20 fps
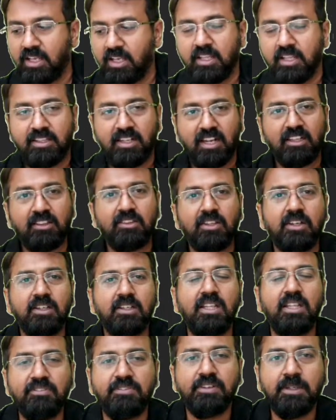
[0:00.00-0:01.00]
There are
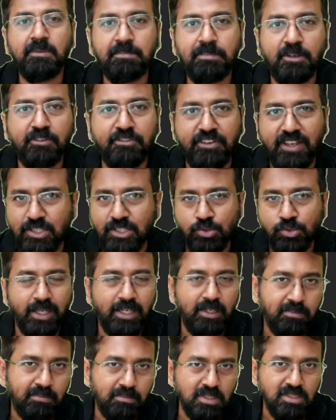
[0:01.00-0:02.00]
31 perfect square
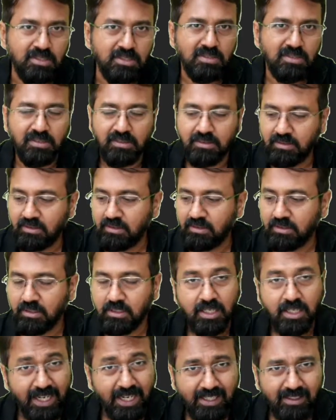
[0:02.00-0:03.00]
numbers.
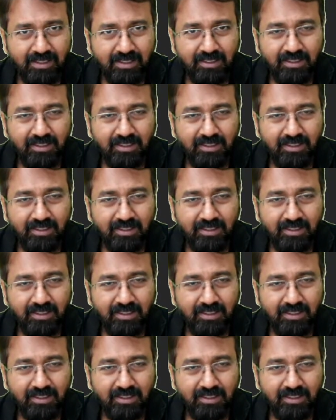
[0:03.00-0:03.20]
Correct?